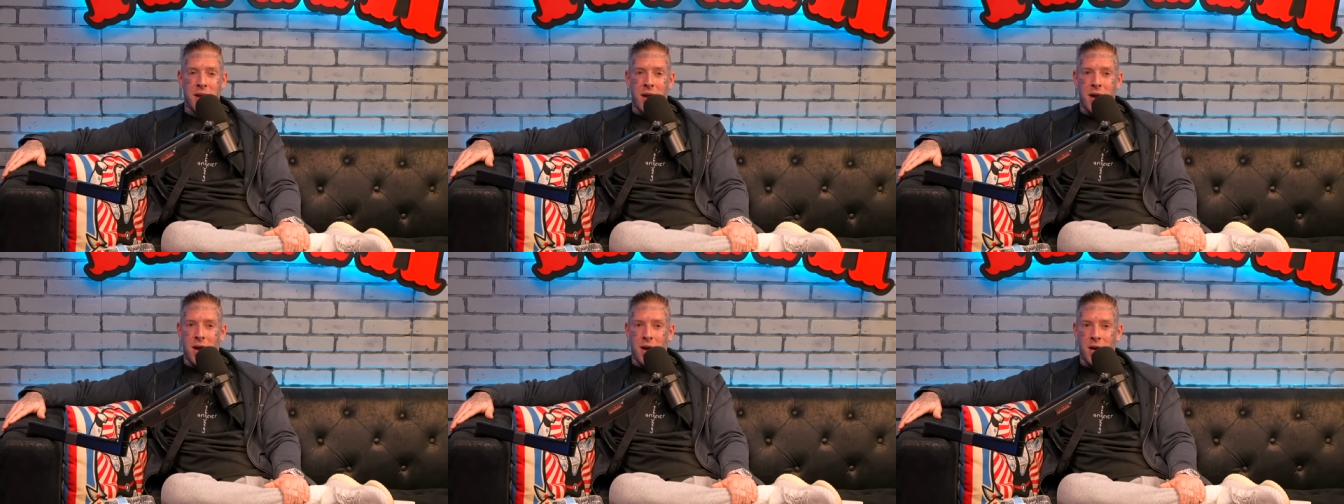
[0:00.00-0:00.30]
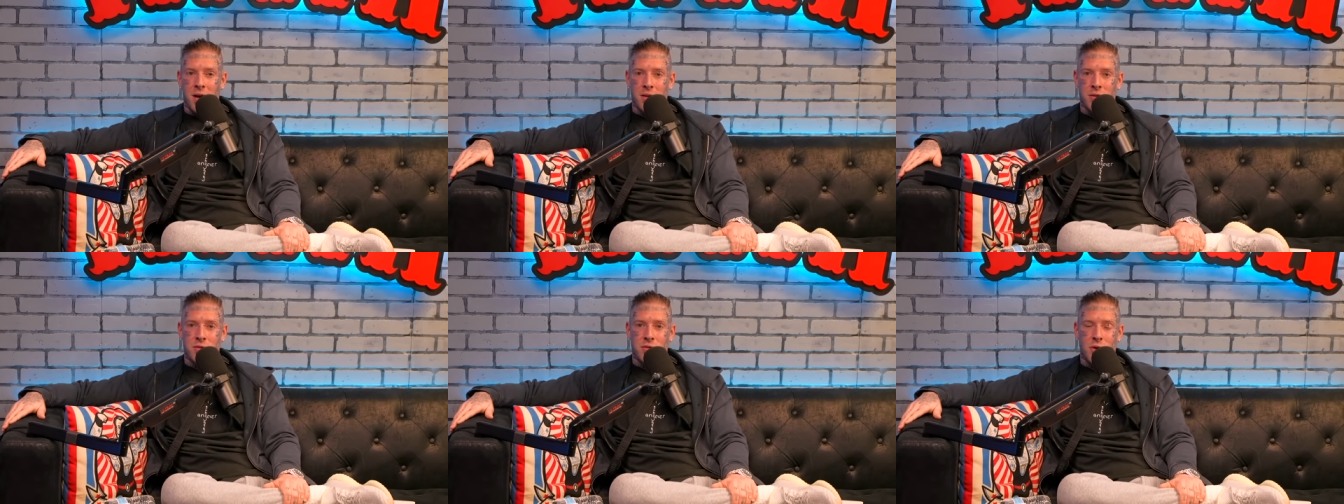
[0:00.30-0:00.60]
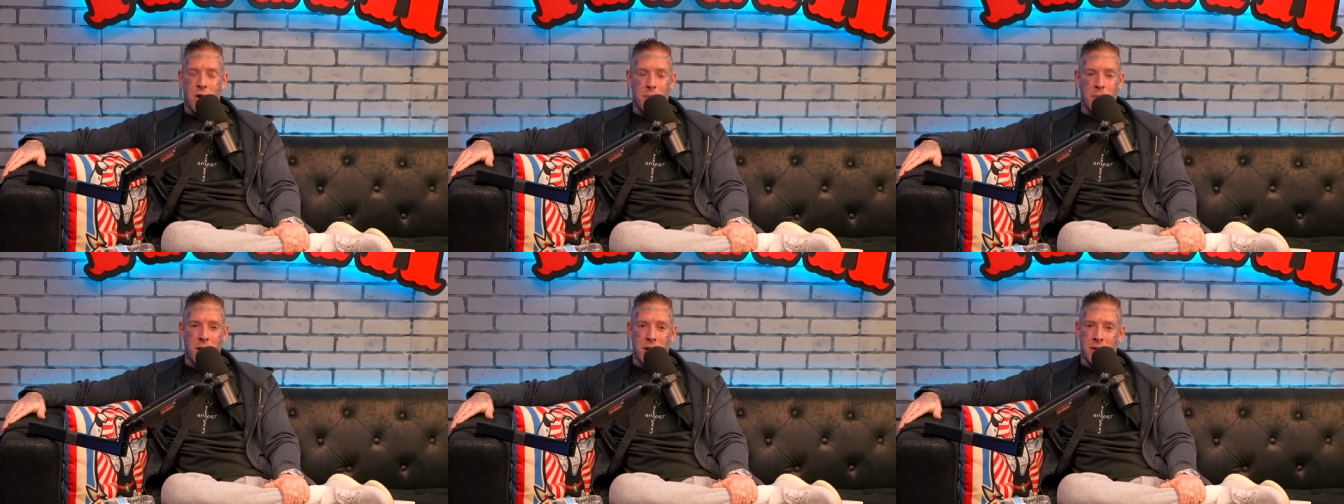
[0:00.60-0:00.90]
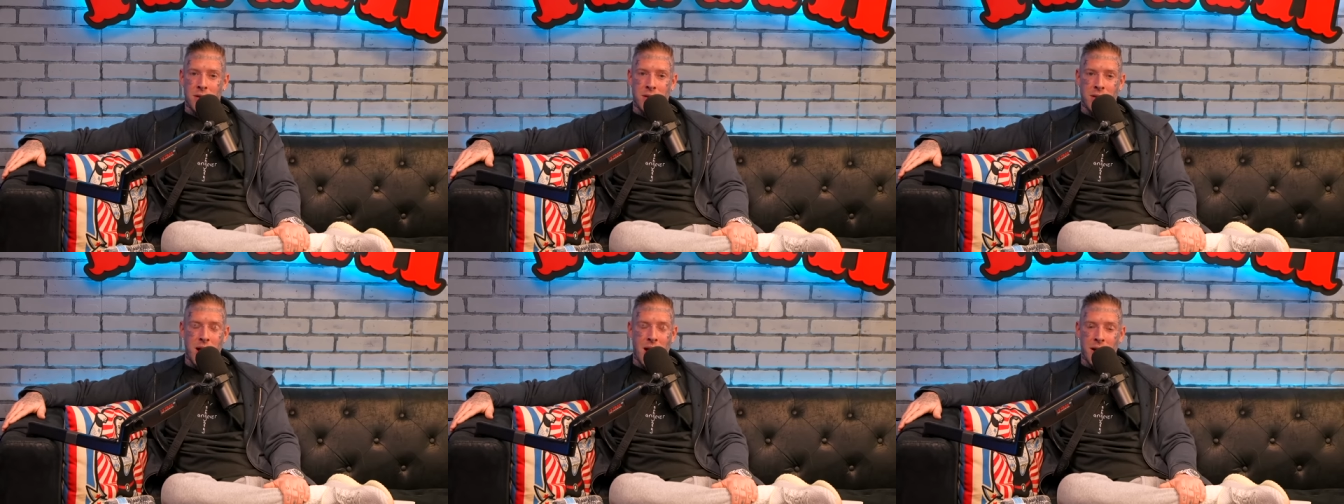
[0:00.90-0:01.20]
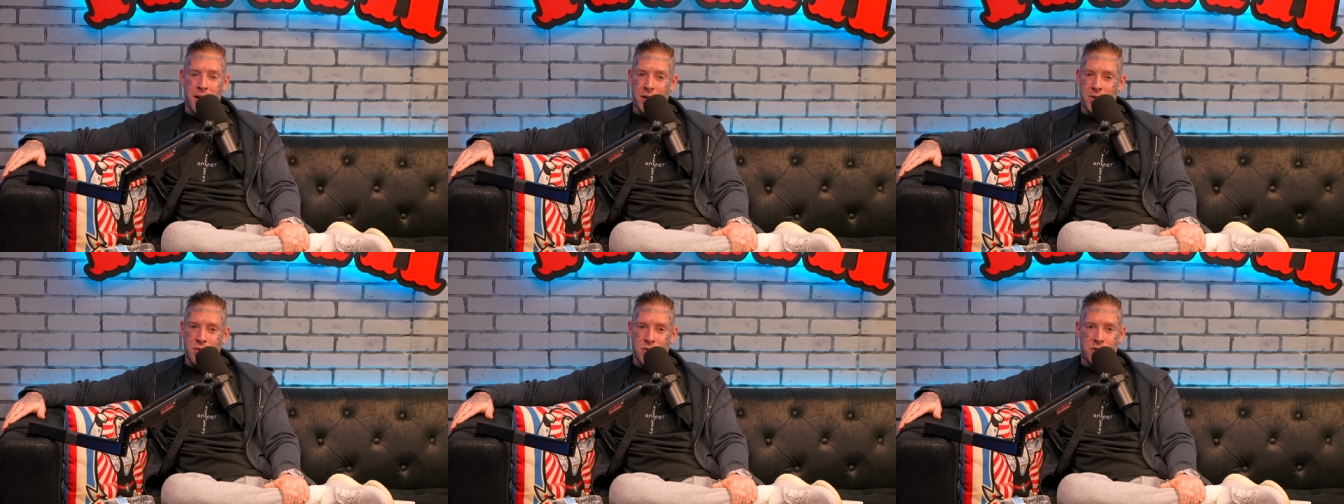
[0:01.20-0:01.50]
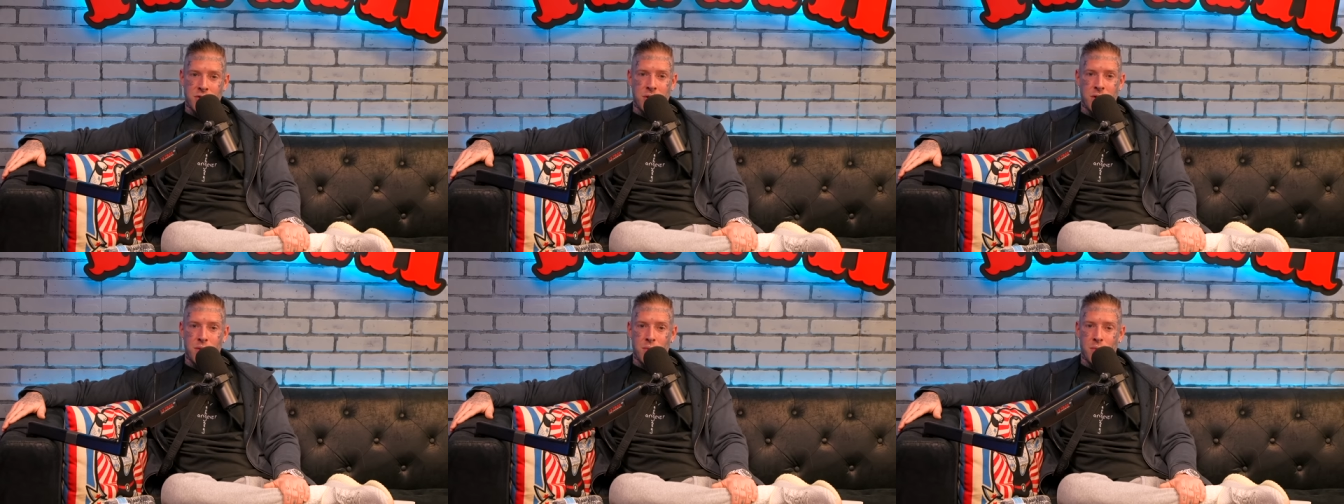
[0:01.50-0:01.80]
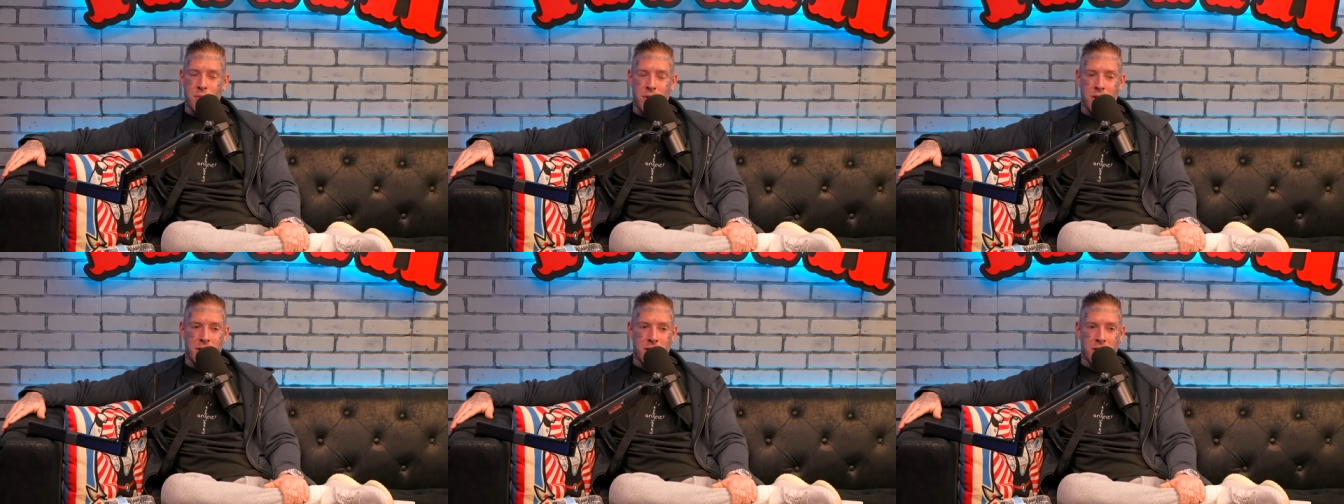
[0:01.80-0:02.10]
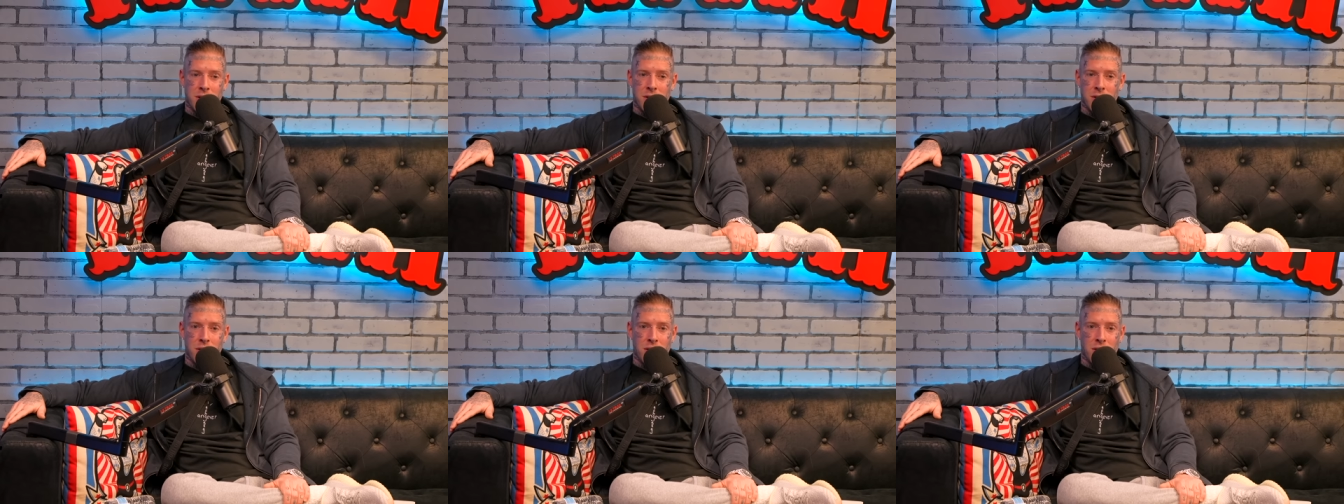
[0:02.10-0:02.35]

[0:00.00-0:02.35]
Uh, so I'm like not interested in being,